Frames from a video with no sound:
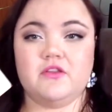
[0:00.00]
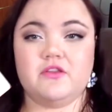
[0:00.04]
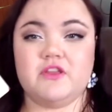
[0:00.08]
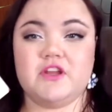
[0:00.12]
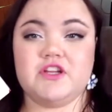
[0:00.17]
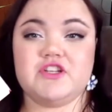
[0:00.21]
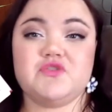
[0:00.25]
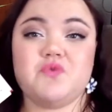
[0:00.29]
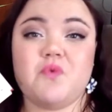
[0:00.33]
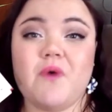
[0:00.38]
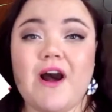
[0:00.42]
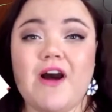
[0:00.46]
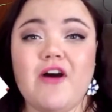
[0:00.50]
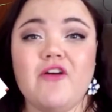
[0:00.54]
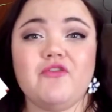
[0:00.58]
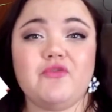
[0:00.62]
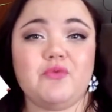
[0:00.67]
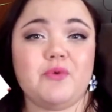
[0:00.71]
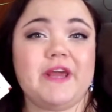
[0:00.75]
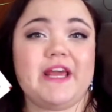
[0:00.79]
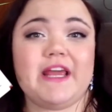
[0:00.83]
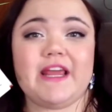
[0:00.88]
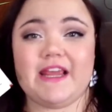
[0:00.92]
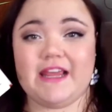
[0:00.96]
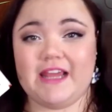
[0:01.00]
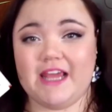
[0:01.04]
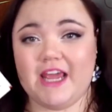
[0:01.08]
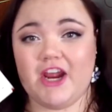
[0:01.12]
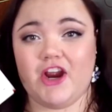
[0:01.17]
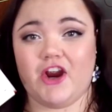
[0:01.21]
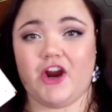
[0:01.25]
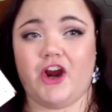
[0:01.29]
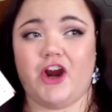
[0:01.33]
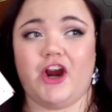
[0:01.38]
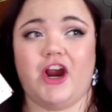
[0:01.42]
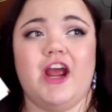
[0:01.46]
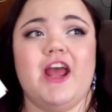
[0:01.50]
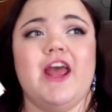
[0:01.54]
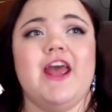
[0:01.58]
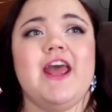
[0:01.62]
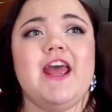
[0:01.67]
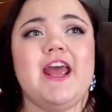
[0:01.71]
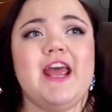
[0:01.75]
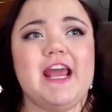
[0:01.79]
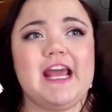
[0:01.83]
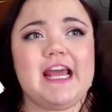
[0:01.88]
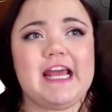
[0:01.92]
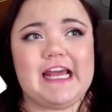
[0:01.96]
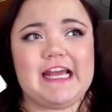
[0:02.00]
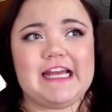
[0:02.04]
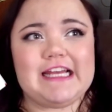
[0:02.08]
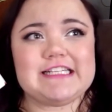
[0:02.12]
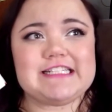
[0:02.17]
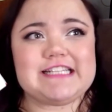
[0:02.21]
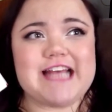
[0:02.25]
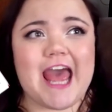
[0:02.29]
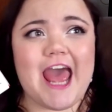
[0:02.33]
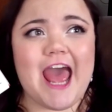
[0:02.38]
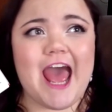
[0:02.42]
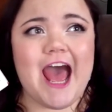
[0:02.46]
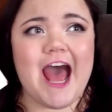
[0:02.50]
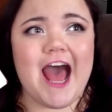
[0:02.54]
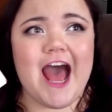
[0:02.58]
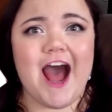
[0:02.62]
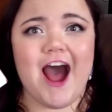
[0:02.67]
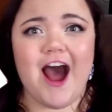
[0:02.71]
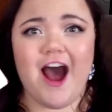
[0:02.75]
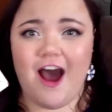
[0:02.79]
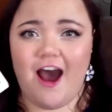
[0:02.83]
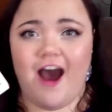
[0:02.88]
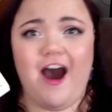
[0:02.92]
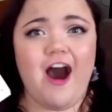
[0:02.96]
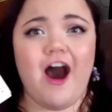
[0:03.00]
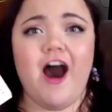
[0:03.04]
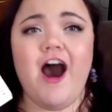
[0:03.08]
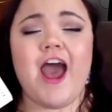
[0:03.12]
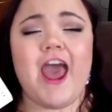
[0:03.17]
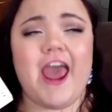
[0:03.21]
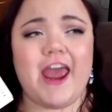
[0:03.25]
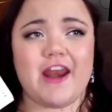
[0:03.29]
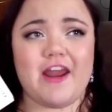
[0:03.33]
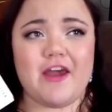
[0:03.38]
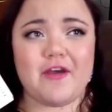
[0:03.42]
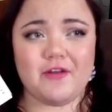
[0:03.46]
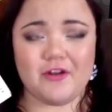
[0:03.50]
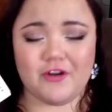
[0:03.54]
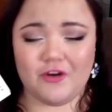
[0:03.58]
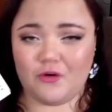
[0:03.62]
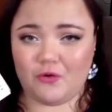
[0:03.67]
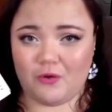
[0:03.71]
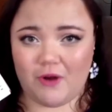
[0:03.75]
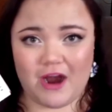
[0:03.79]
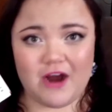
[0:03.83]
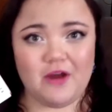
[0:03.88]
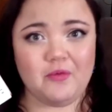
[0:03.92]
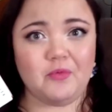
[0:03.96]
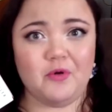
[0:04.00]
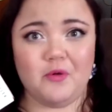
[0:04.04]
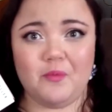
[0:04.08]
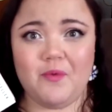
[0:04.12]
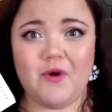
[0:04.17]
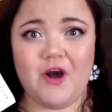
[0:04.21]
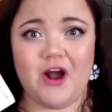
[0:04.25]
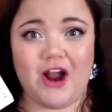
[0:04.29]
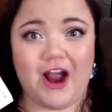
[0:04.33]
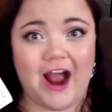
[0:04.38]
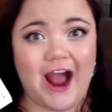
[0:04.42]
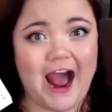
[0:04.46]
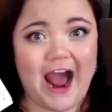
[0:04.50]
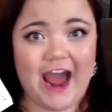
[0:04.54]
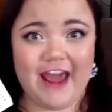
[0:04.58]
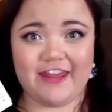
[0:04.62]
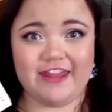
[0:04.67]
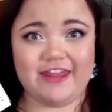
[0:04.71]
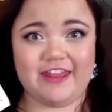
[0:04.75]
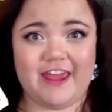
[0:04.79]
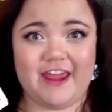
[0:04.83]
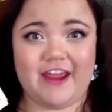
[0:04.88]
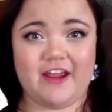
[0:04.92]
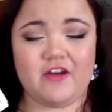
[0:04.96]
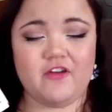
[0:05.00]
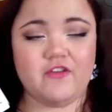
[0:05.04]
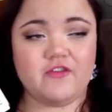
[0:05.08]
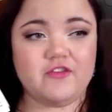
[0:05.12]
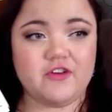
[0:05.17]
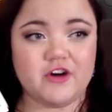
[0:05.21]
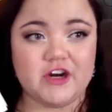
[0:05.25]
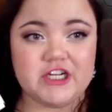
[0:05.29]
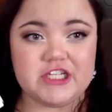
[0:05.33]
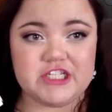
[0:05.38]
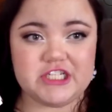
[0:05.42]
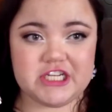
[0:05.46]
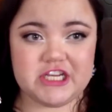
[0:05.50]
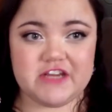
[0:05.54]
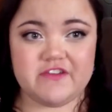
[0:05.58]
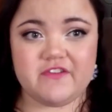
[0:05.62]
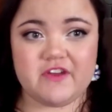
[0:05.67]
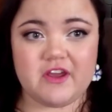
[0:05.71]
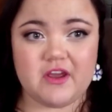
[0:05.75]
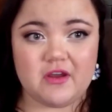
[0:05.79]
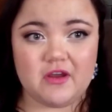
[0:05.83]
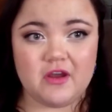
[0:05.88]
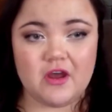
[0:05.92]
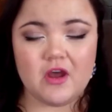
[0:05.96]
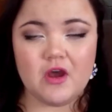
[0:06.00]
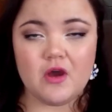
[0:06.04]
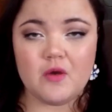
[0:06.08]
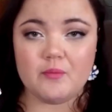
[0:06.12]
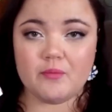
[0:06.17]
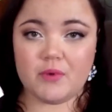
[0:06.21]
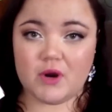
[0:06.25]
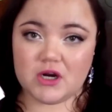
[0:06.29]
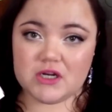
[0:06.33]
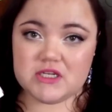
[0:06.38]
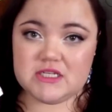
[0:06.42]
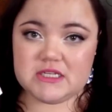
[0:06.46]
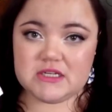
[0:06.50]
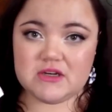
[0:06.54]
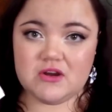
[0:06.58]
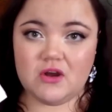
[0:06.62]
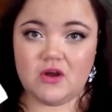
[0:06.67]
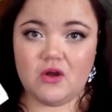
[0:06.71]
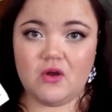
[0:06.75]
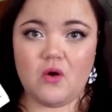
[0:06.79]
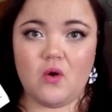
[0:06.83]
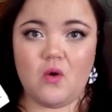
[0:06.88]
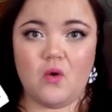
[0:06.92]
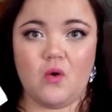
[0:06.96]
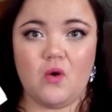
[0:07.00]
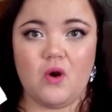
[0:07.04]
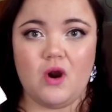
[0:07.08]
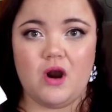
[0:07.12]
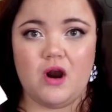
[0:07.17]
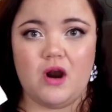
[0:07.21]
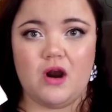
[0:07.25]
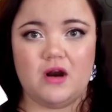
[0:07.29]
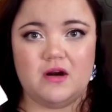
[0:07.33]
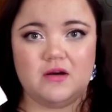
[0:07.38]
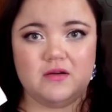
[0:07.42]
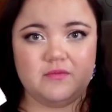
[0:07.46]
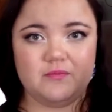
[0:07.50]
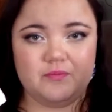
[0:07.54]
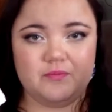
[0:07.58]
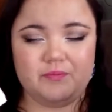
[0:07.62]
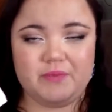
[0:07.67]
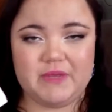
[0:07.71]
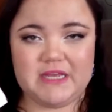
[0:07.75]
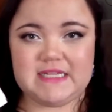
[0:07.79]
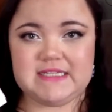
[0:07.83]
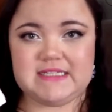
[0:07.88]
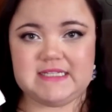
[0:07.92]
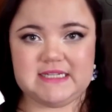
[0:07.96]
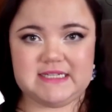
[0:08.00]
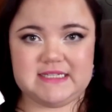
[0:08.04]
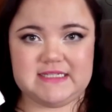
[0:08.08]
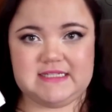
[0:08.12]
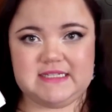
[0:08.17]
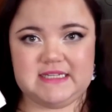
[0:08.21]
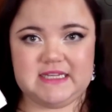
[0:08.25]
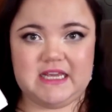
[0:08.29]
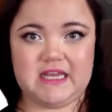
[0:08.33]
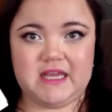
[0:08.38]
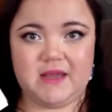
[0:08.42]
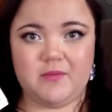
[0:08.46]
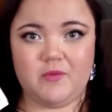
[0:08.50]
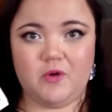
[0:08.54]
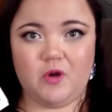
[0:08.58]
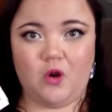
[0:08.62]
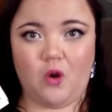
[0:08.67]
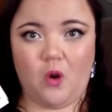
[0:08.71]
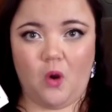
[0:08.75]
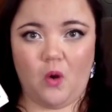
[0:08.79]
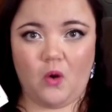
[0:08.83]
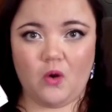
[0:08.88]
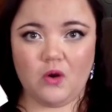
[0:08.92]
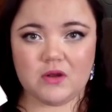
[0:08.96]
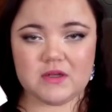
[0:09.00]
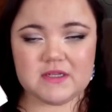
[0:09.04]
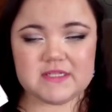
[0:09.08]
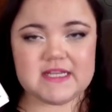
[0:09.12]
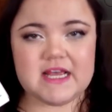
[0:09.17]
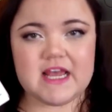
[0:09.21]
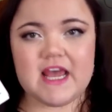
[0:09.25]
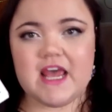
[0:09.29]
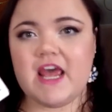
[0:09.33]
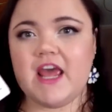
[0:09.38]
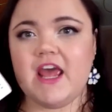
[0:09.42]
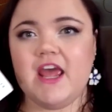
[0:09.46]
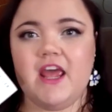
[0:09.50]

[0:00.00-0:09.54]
The 12 week year is an incredible book, I think, for achieving personal or business team goals.